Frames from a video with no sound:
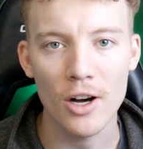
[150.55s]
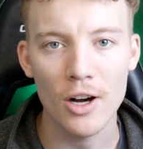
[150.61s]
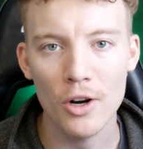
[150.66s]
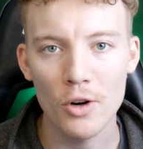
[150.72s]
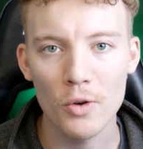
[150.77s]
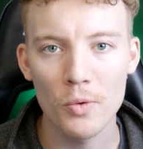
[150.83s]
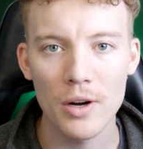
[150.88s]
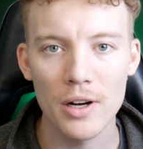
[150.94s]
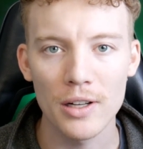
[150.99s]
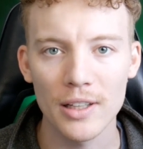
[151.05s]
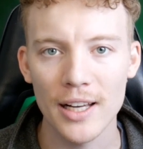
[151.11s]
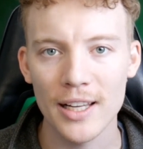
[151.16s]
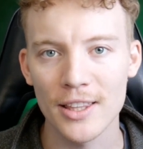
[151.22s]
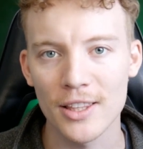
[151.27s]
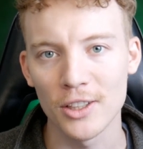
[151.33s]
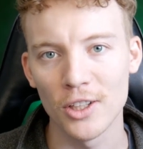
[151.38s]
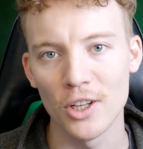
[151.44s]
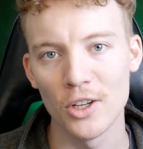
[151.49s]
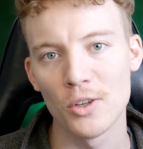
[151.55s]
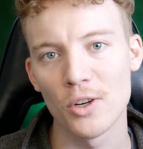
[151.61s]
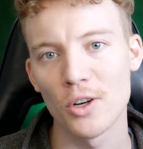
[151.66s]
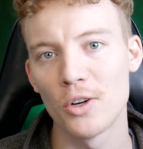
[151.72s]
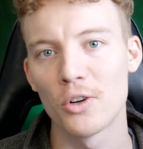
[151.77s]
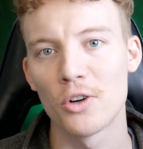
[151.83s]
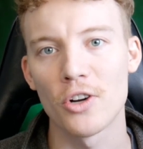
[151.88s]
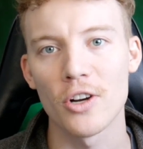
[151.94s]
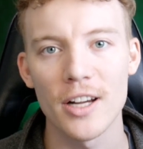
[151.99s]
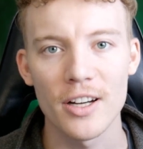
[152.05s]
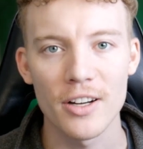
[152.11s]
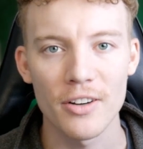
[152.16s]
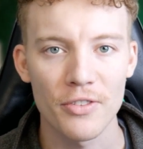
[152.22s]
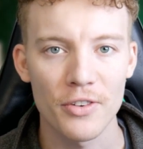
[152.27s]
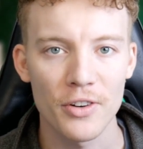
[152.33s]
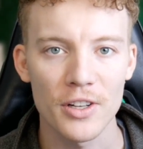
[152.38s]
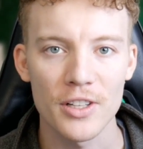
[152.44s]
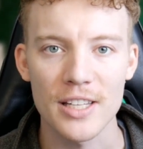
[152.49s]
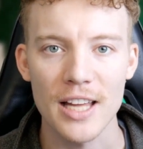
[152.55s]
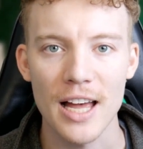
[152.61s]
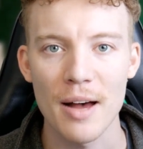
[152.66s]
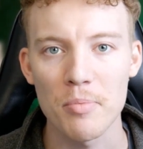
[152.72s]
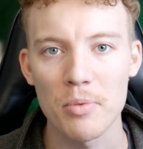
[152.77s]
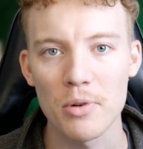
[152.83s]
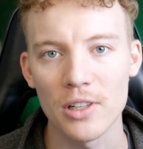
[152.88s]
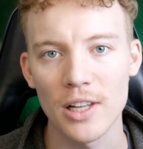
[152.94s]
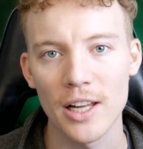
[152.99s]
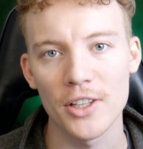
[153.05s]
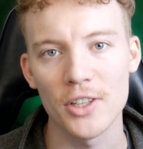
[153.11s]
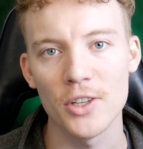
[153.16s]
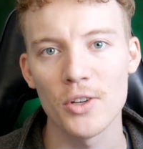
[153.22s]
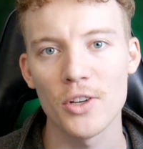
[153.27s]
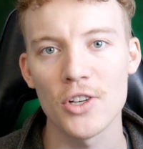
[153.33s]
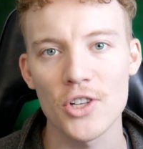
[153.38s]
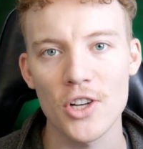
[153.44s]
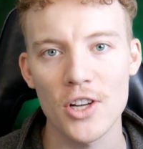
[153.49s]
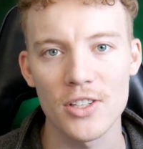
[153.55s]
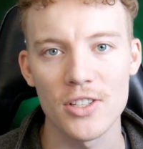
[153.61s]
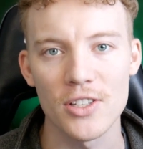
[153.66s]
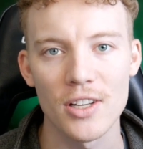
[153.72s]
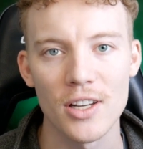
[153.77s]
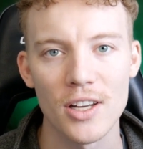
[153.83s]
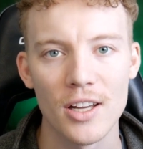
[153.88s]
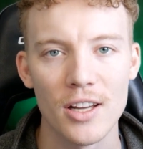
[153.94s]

oh, well, like the Logo Creator, for example, like you could just